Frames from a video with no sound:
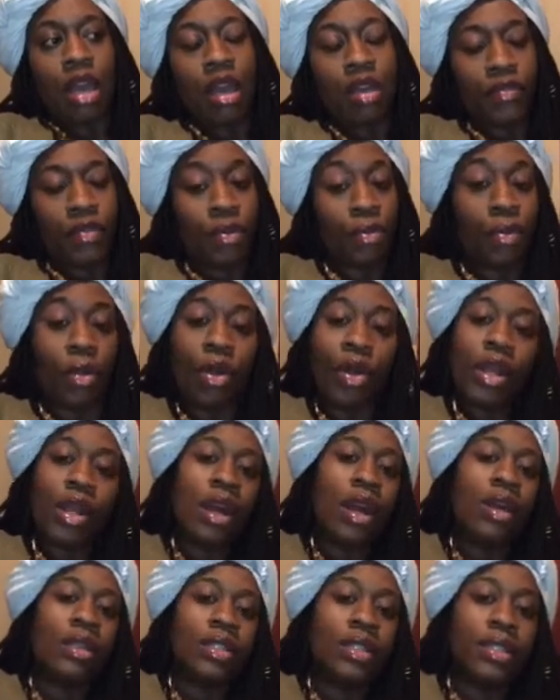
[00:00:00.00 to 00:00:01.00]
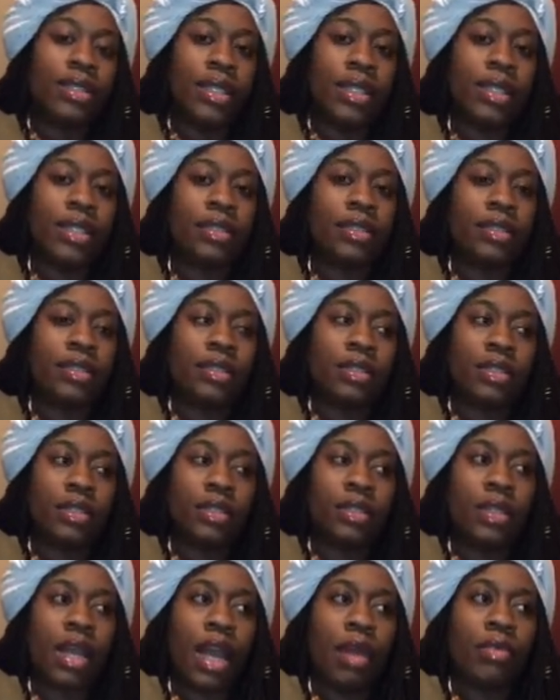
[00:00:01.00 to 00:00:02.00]
you're wanting all these things,
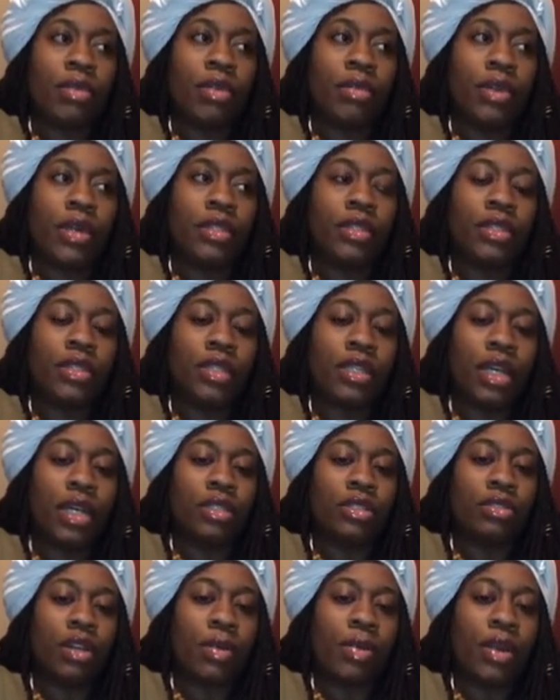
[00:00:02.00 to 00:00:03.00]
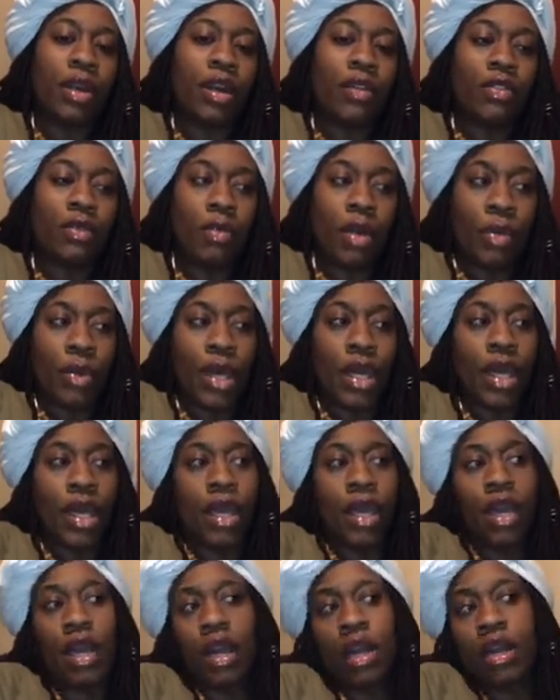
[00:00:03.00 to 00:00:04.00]
just type me a message and I'll drop it off on my
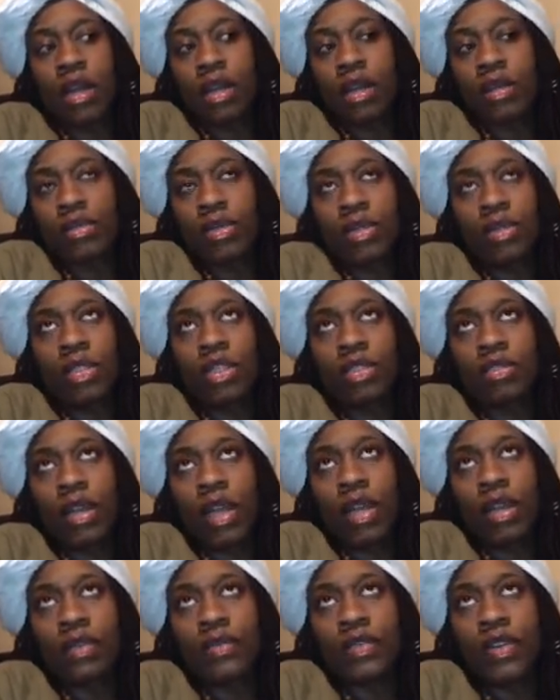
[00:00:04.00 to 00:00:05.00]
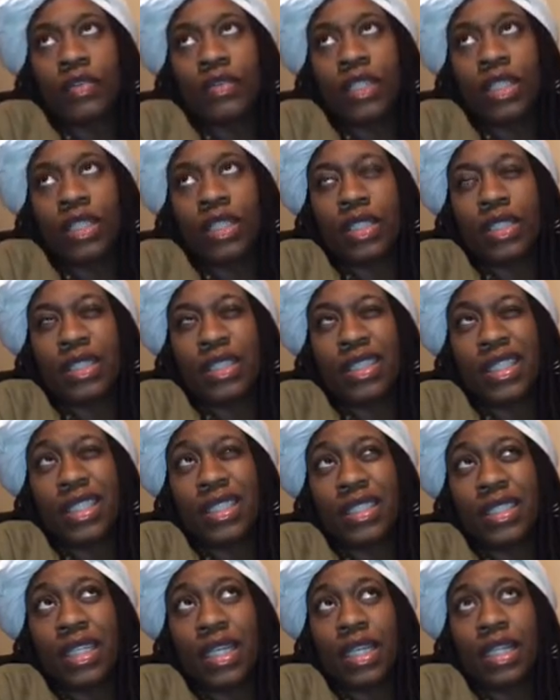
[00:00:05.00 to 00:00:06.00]
way. Um, doula training, 15th and
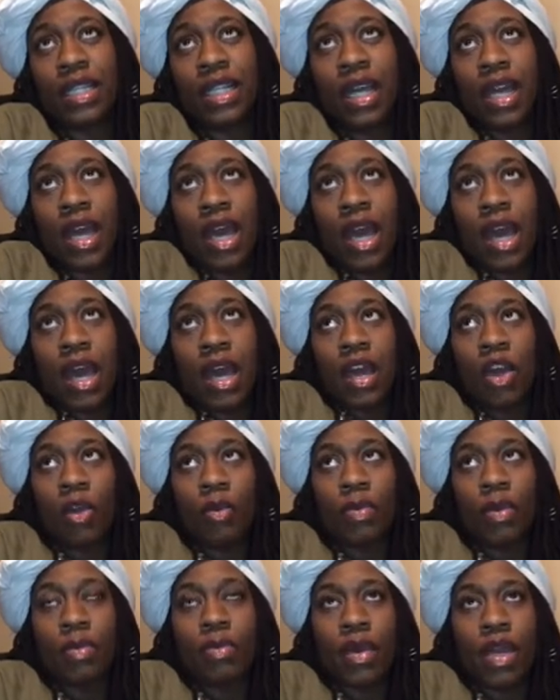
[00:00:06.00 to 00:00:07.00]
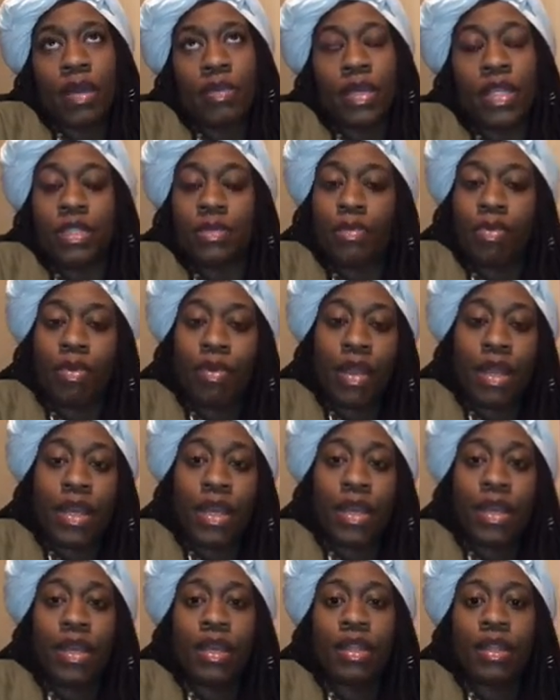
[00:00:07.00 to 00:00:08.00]
16th. Helping babies
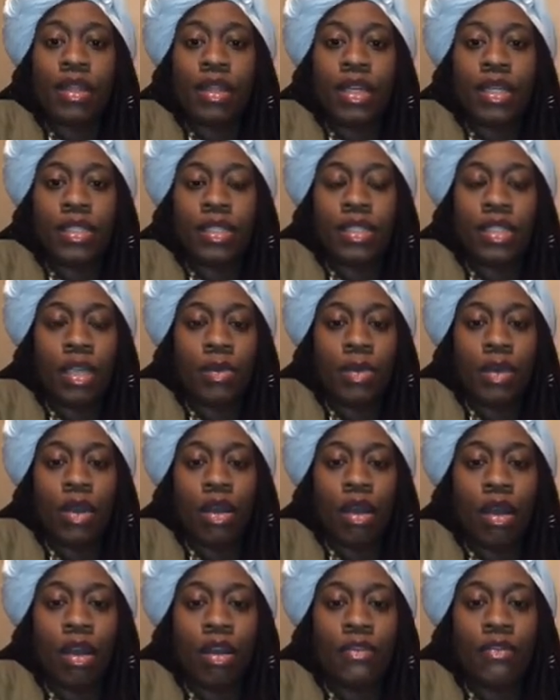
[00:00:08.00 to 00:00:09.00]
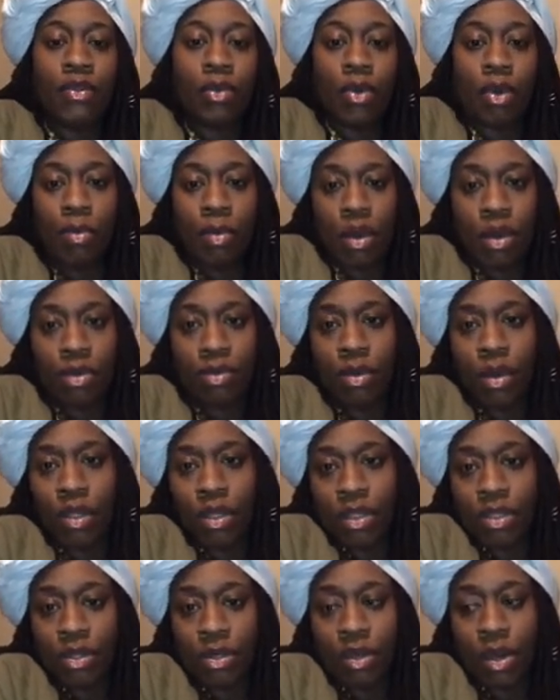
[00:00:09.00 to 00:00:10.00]
breathe is CPR for birth
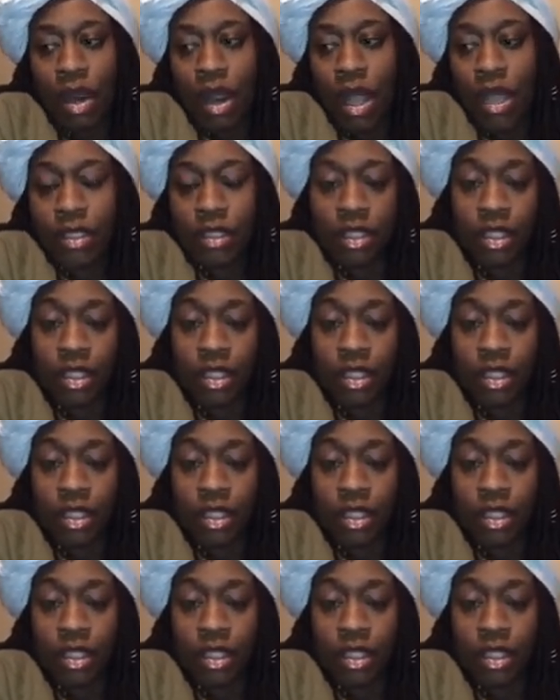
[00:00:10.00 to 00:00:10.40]
workers who are actually